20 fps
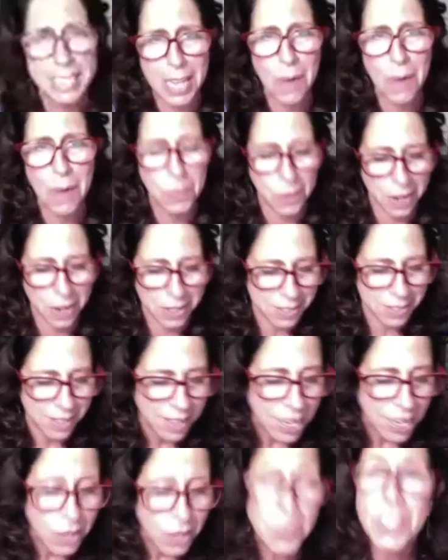it works.
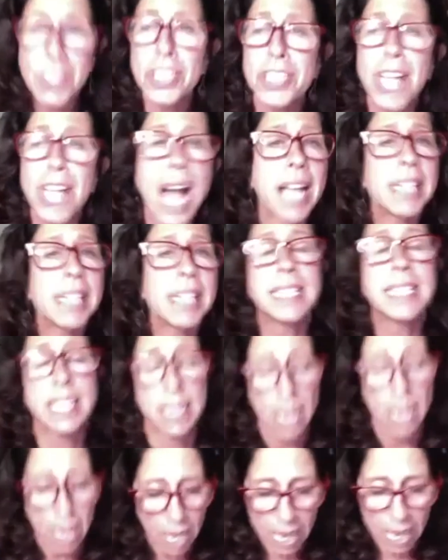We should talk. Listen,
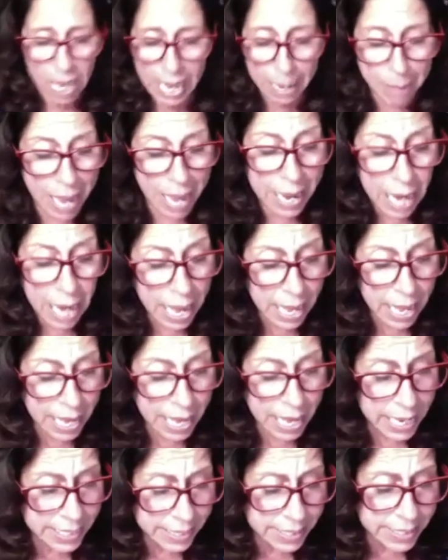um, I, yeah, I,